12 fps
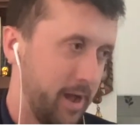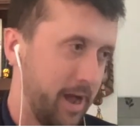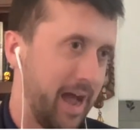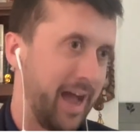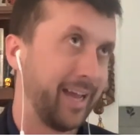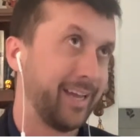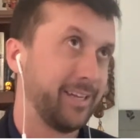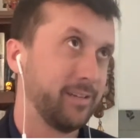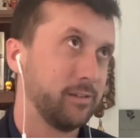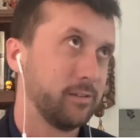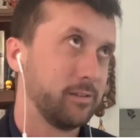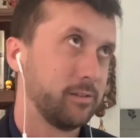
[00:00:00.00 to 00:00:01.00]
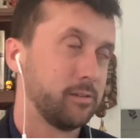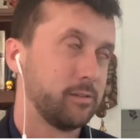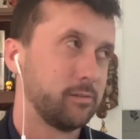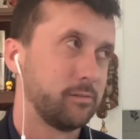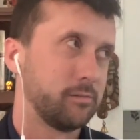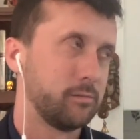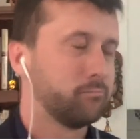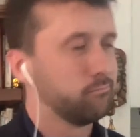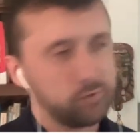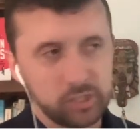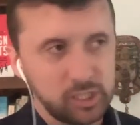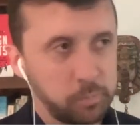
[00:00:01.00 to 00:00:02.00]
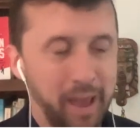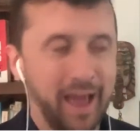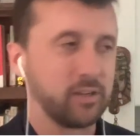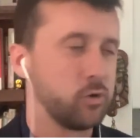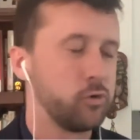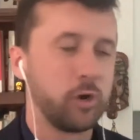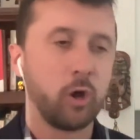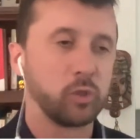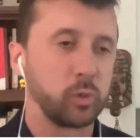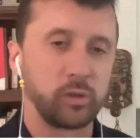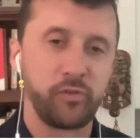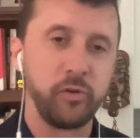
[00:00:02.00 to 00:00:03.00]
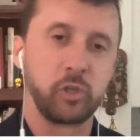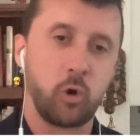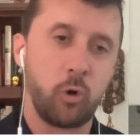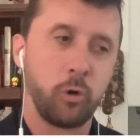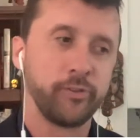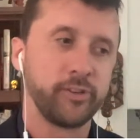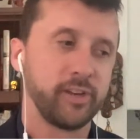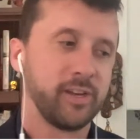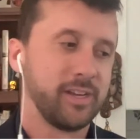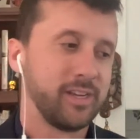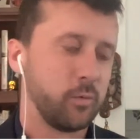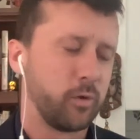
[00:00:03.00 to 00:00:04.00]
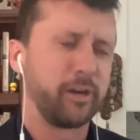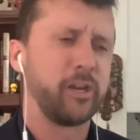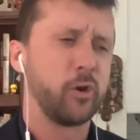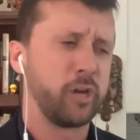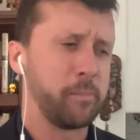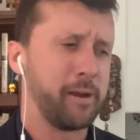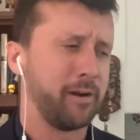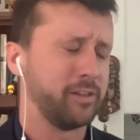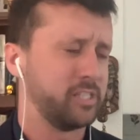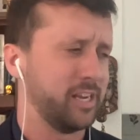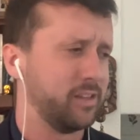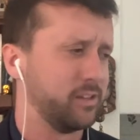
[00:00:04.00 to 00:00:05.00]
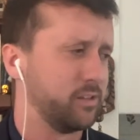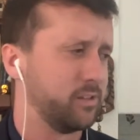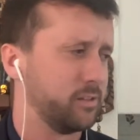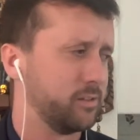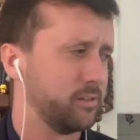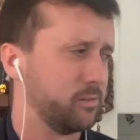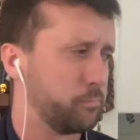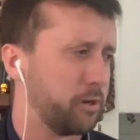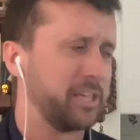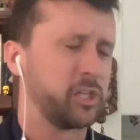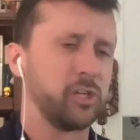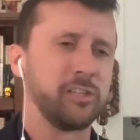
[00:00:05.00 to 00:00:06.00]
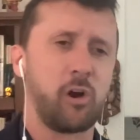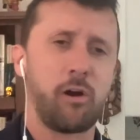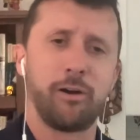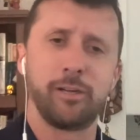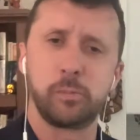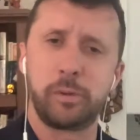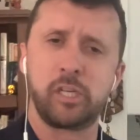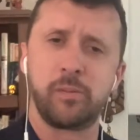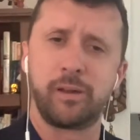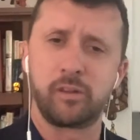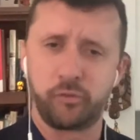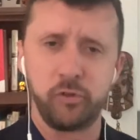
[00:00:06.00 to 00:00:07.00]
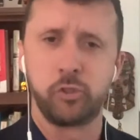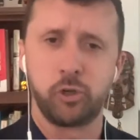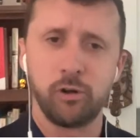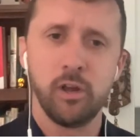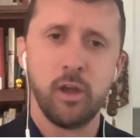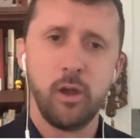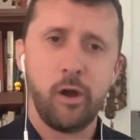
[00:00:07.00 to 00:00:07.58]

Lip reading: I suspect, who knows what the future holds. What did Yogi Berra say? That the prediction is hard, especially about the future.